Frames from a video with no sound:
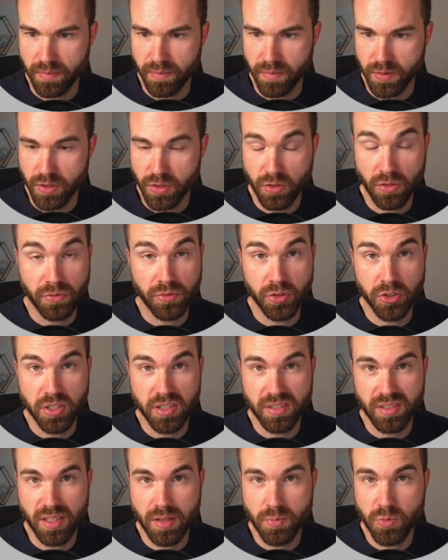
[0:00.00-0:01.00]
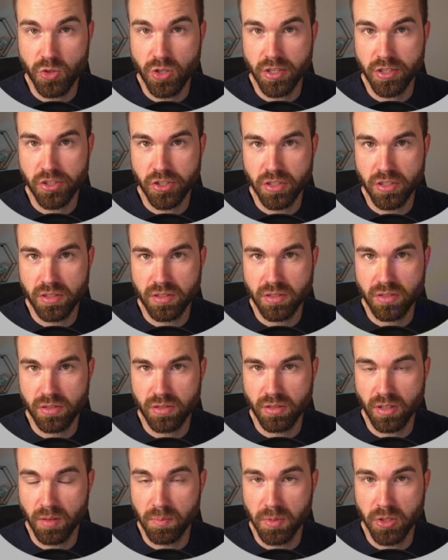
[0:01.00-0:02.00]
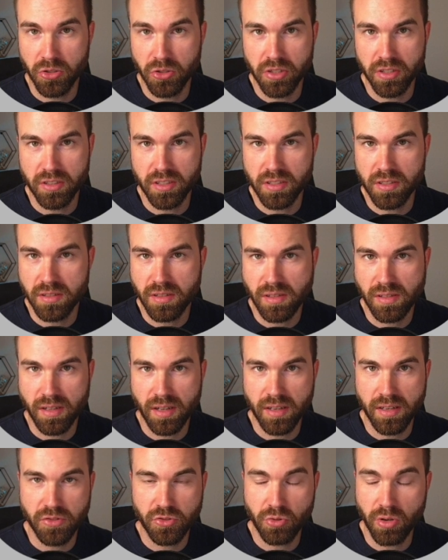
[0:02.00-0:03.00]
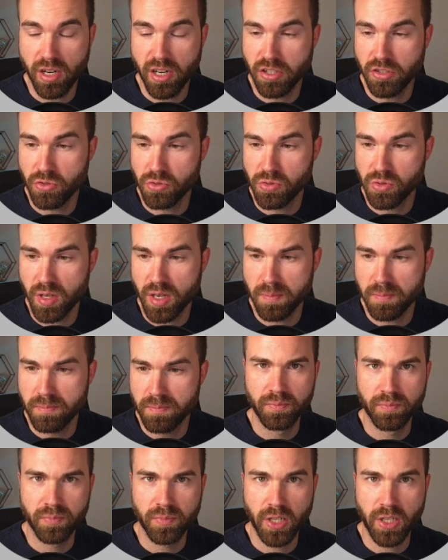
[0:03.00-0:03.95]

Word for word: So for this demo I just uploaded this design to Ideogram,